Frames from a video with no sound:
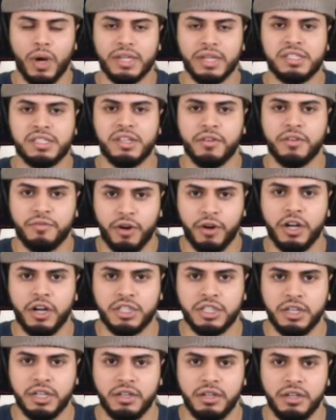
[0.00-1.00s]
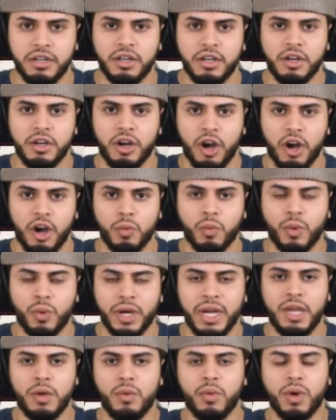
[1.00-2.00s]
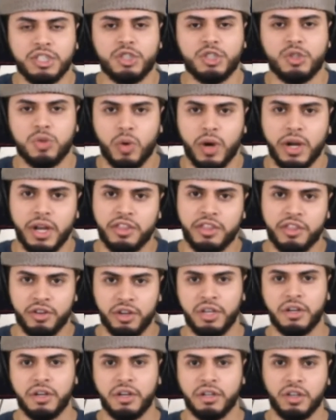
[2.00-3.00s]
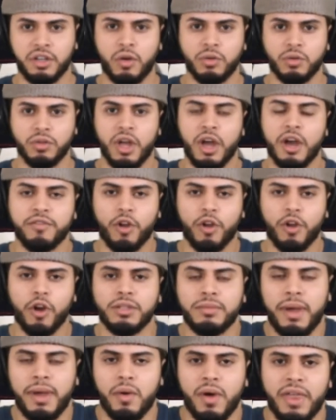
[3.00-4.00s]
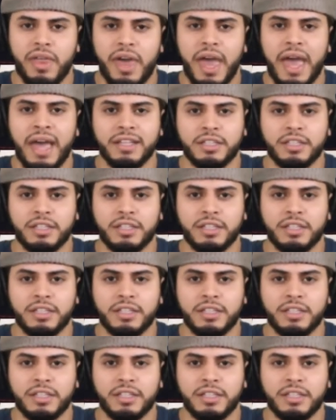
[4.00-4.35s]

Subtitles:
was the version when he was 23 years old. Floyd Mayweather